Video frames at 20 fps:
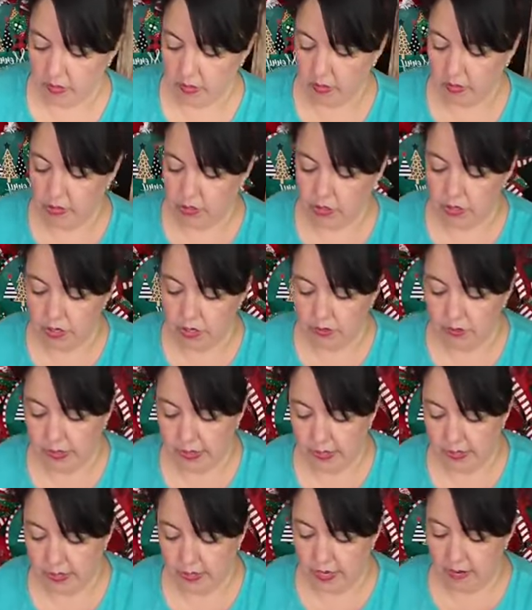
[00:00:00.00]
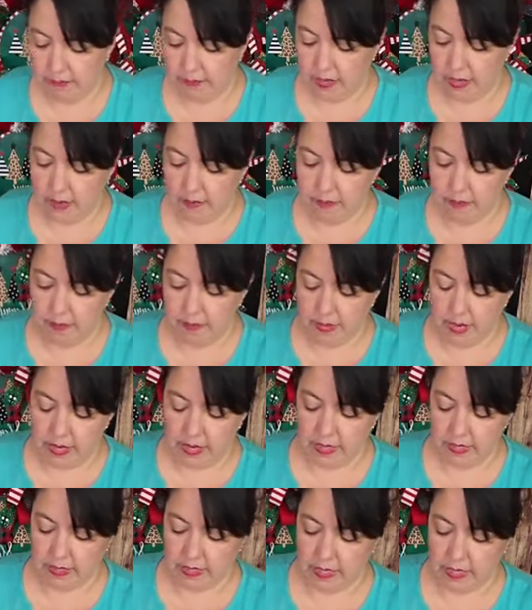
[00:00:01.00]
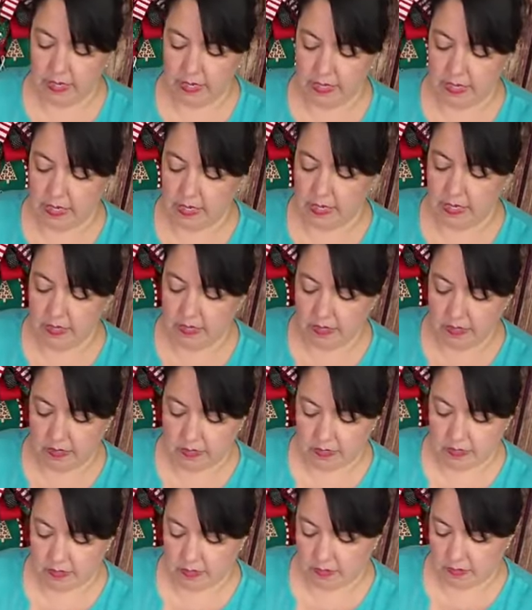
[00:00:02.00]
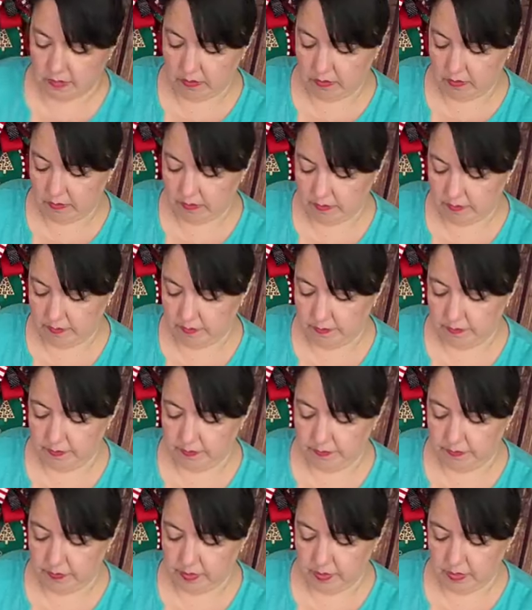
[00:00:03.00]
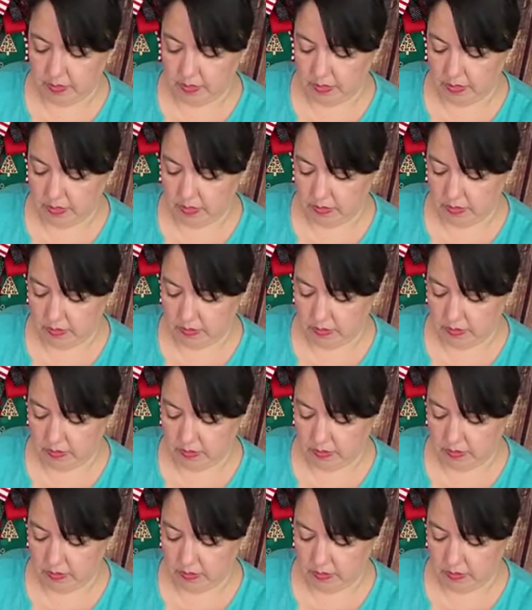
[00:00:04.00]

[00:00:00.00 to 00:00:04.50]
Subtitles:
So you can leave them as candy canes, okay?